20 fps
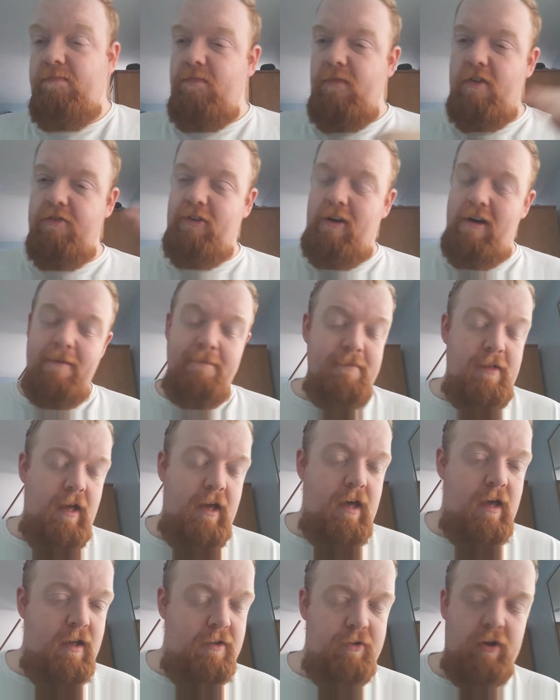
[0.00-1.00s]
Sorry,
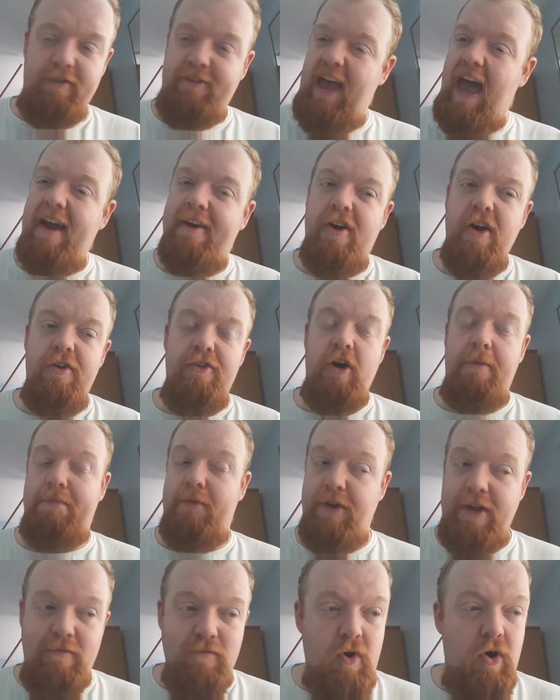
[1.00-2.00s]
not Tekken, not
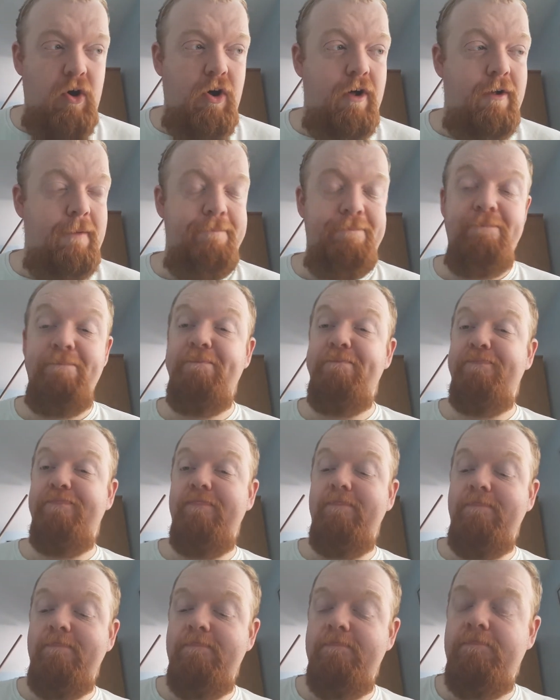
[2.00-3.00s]
bloody Raw.
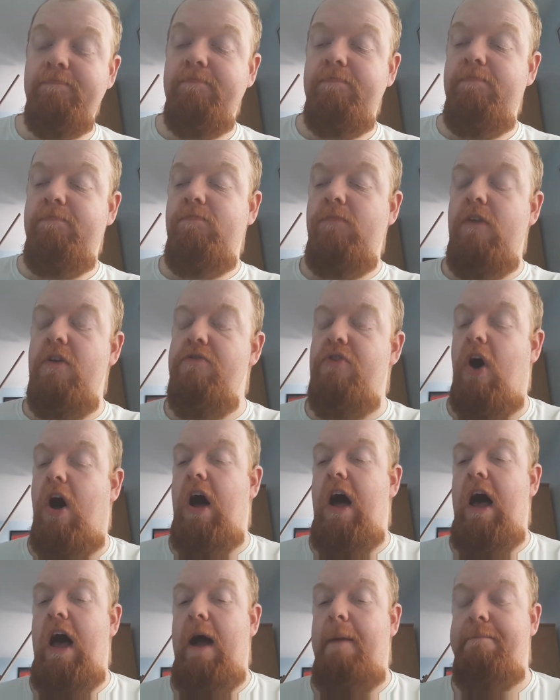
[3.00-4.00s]

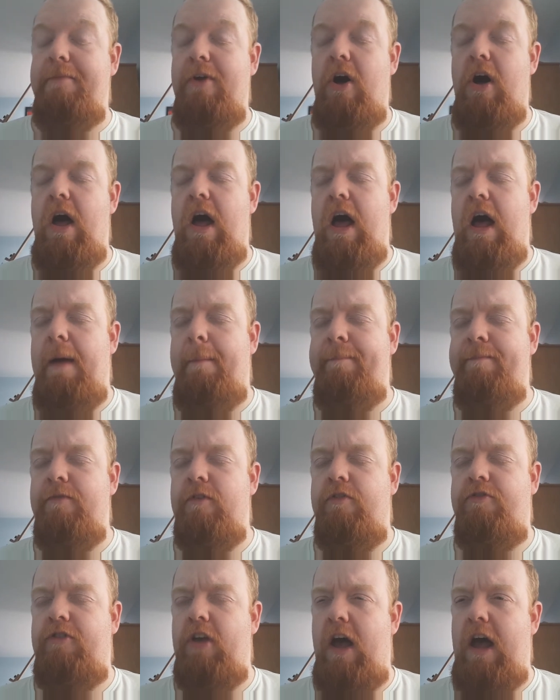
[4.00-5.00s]

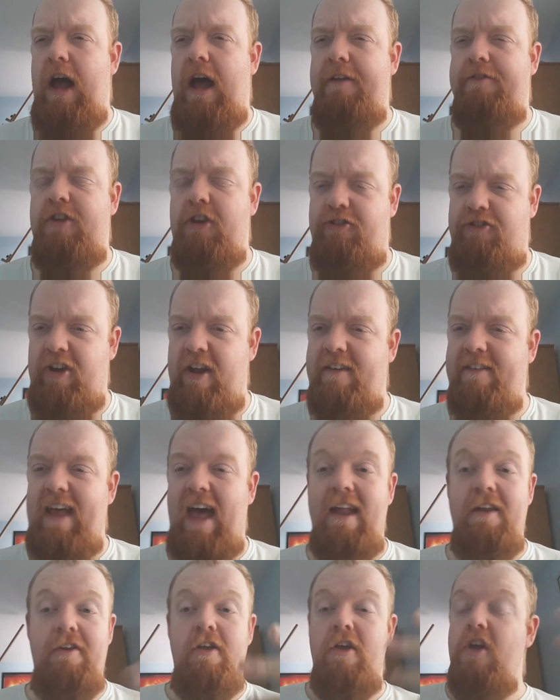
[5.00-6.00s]
To
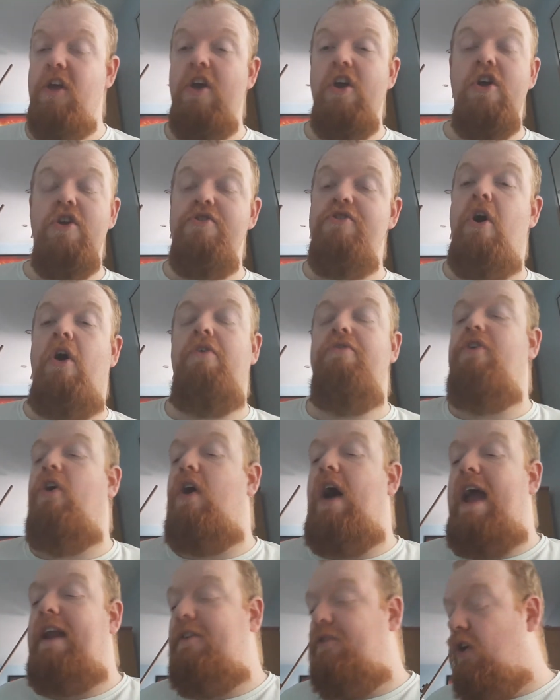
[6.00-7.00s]
Shinden,
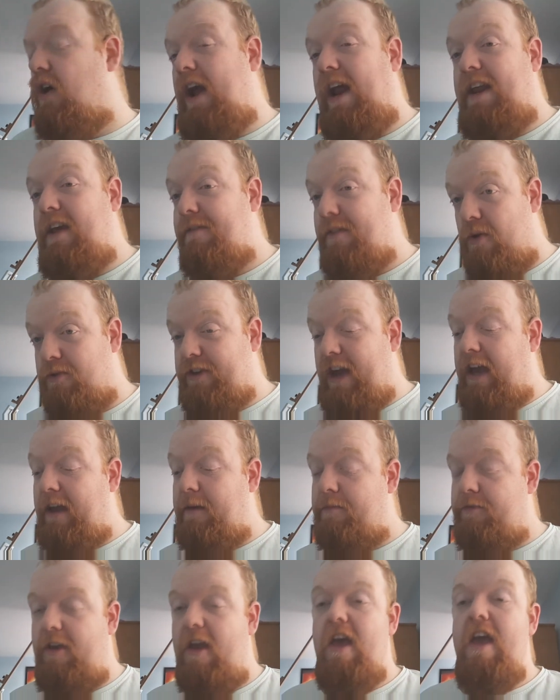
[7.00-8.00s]
not any of those
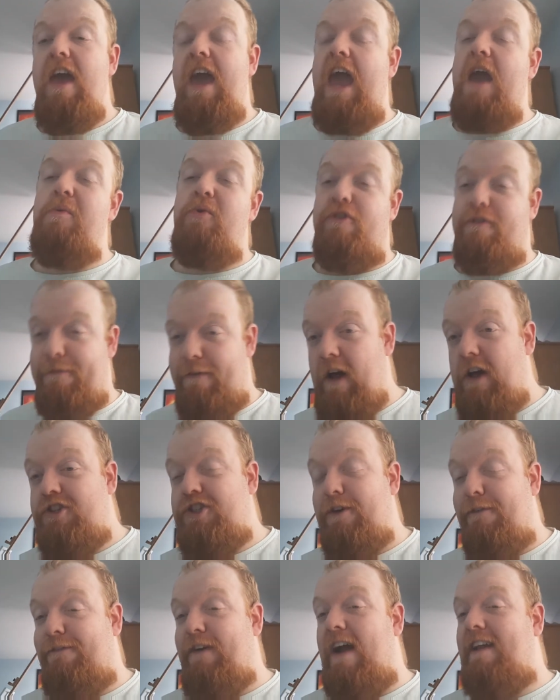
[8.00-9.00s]
games. It was
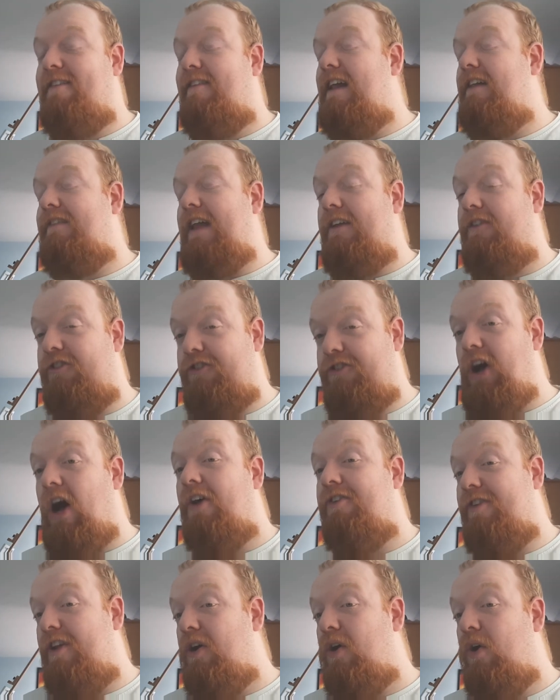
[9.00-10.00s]
Virtua Fighter that
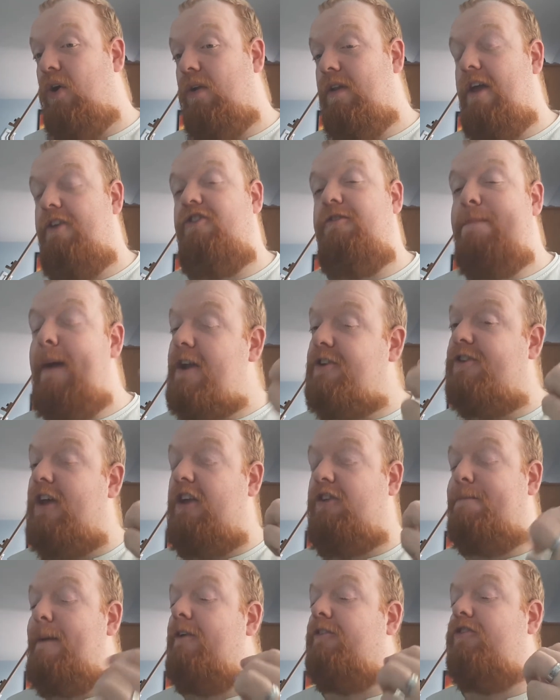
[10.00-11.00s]
started it all.
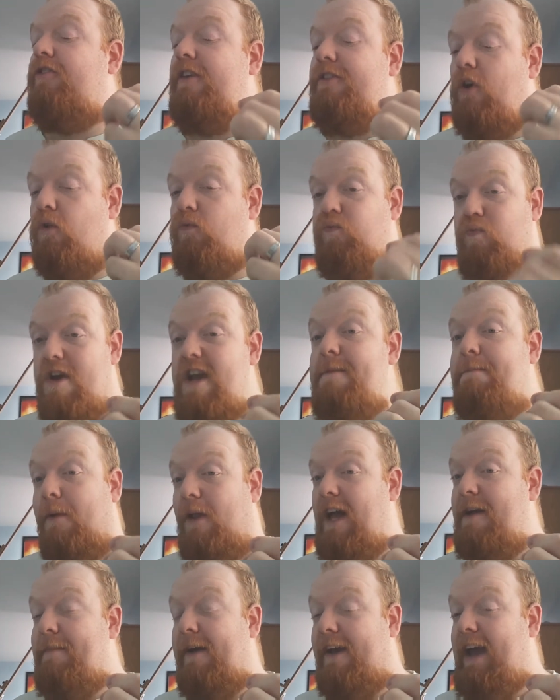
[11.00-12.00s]
Especially the
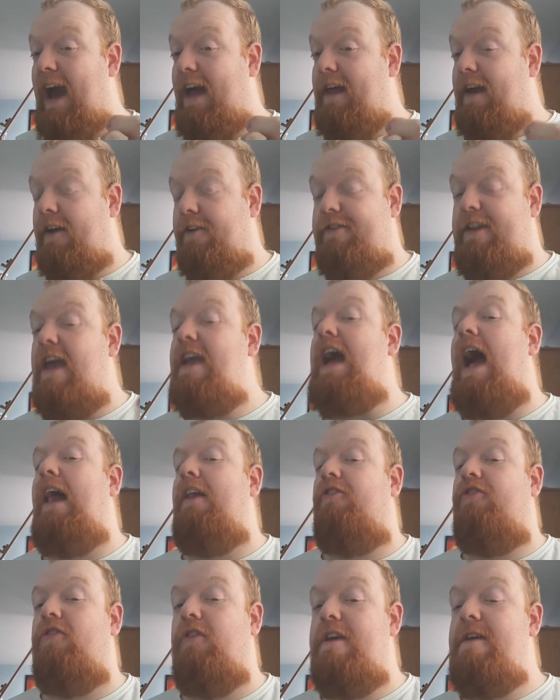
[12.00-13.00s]
replay mechanics. They
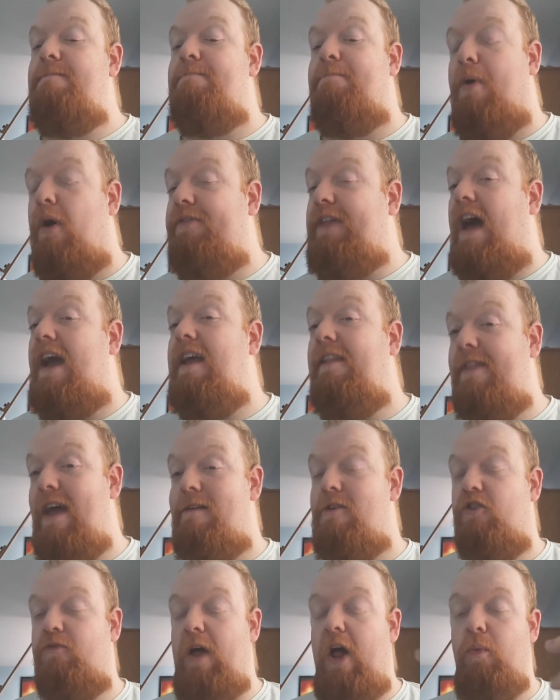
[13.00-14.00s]
actually put that in
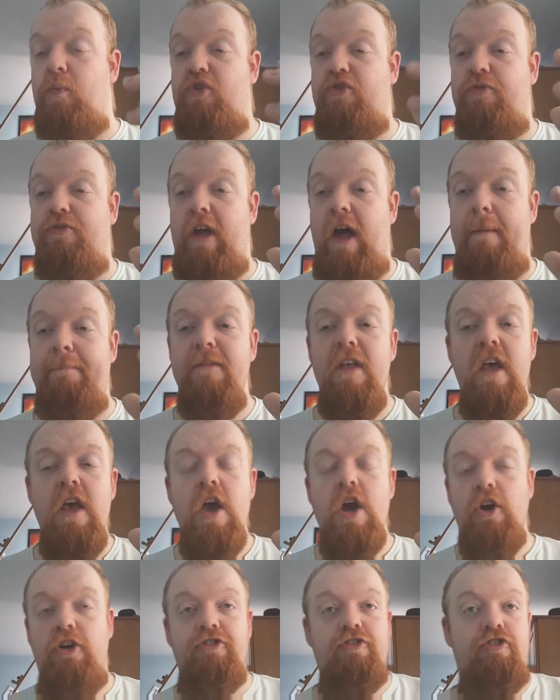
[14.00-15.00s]
there as well, which was
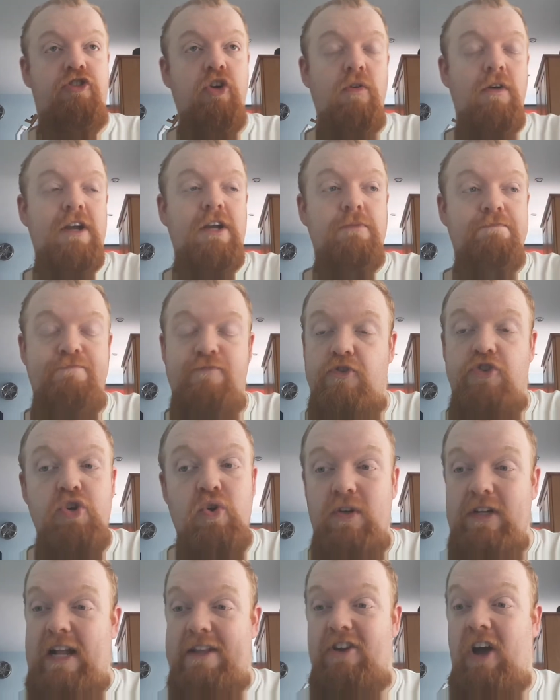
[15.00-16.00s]
because
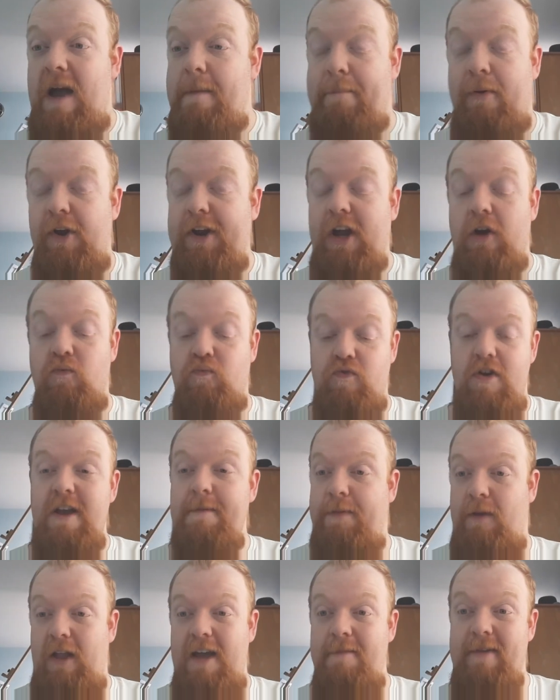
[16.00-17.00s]
during that time, putting a
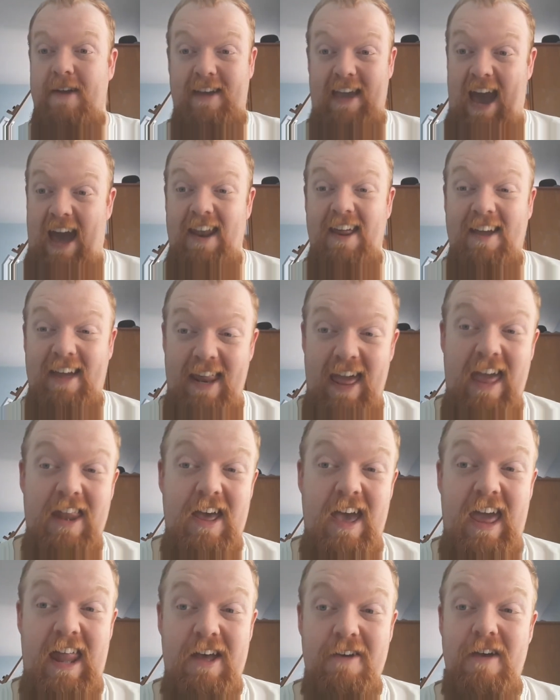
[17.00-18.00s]
replay mechanic in
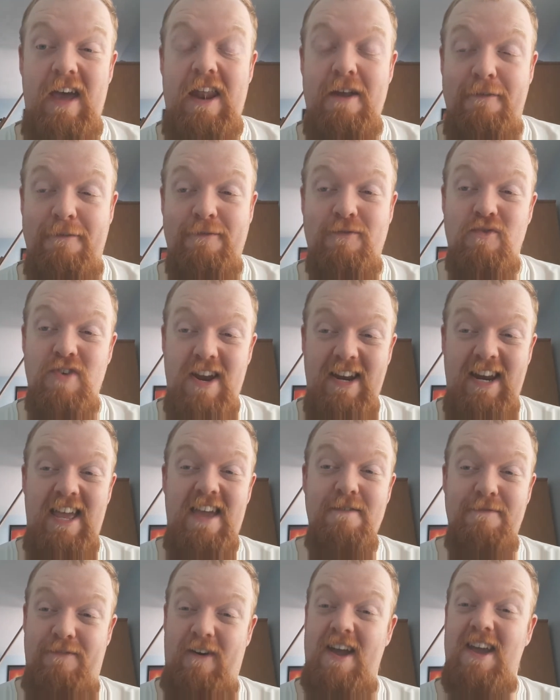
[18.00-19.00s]
a
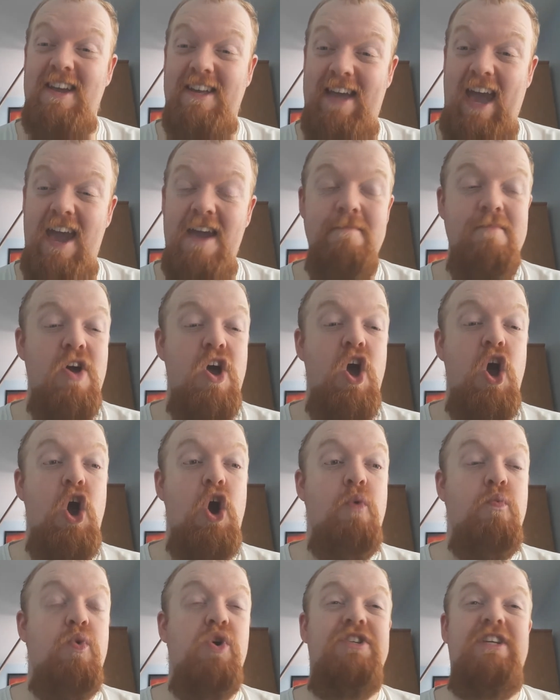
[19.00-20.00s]
3D fighting game
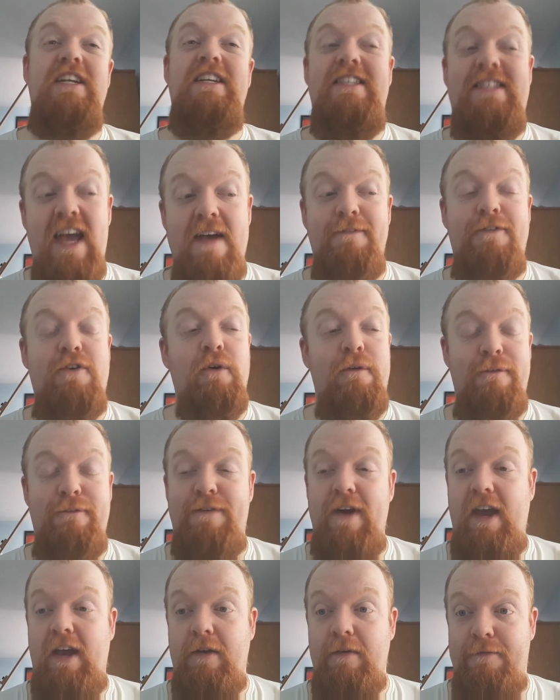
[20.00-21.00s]
was a difficult
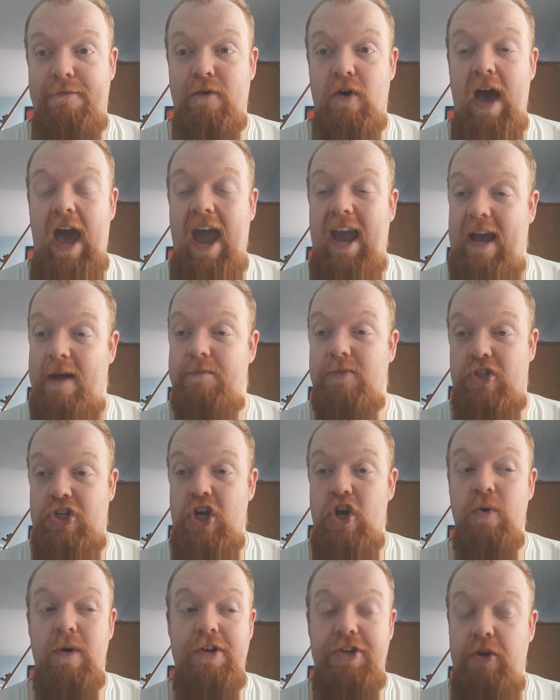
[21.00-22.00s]
thing for
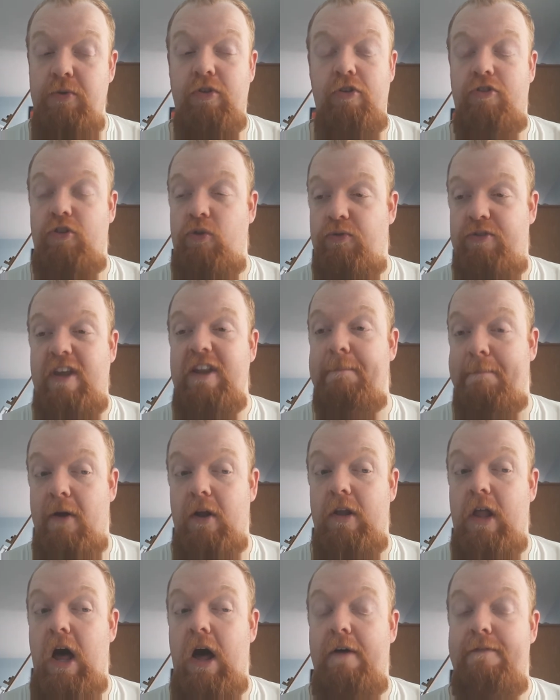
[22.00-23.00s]
AM2 and Yu Suzuki to
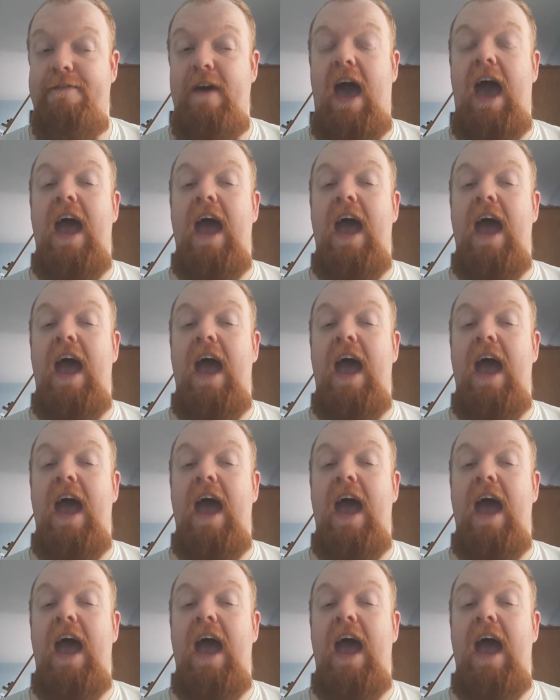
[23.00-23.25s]
pull off.